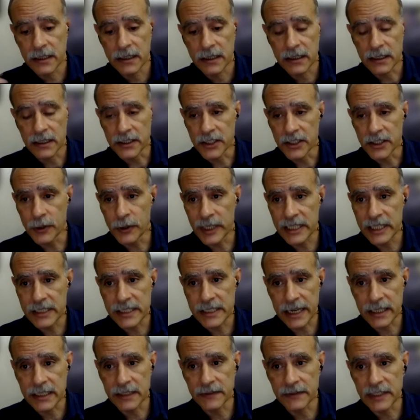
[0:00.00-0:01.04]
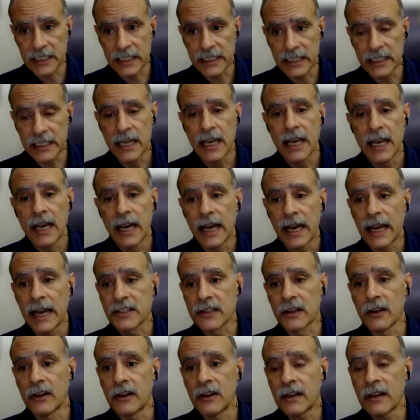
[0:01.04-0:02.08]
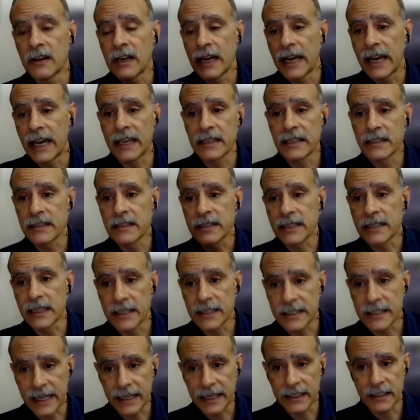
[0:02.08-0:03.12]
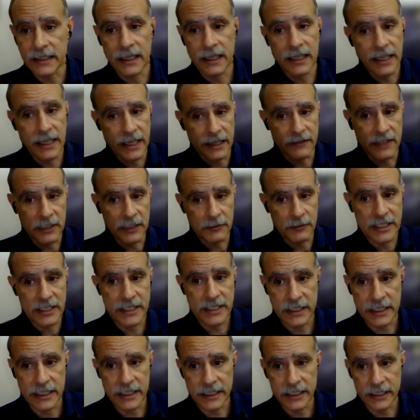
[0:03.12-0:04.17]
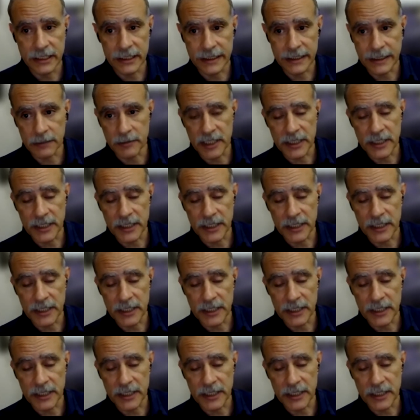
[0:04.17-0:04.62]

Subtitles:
continuing its activity, as long as the cell is alive, and we'll see that in a little bit.